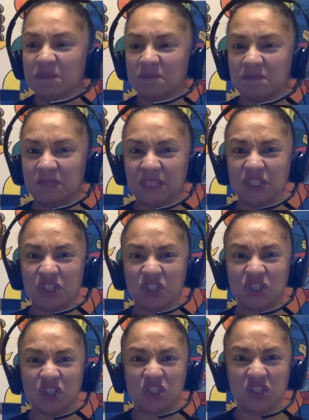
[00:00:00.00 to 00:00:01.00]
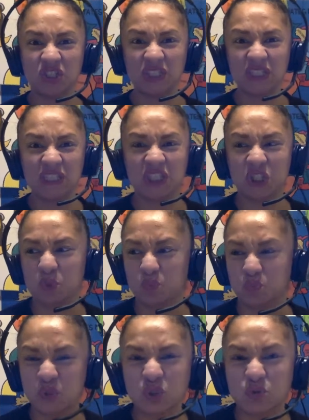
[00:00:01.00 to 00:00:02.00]
My shirt is
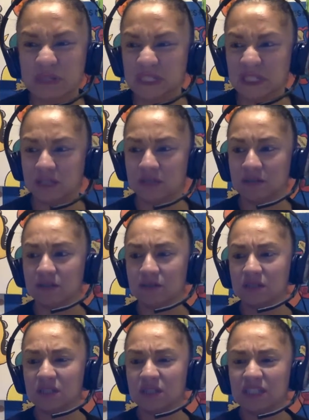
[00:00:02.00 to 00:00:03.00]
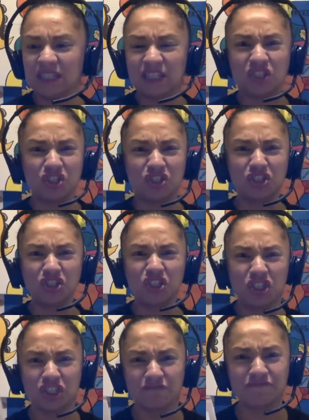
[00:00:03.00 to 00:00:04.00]
ruined. It's all
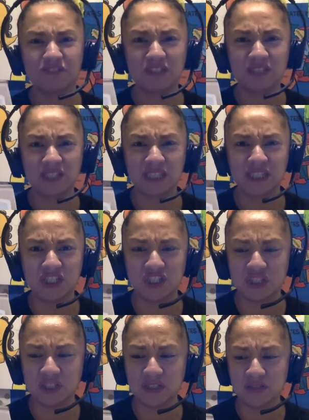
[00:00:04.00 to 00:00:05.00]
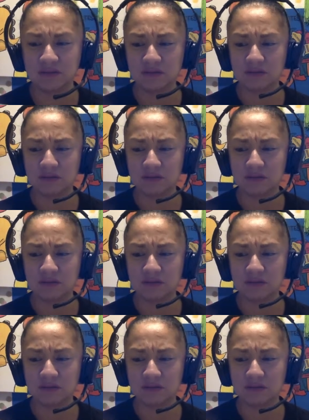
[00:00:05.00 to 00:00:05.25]
your fault, AJ.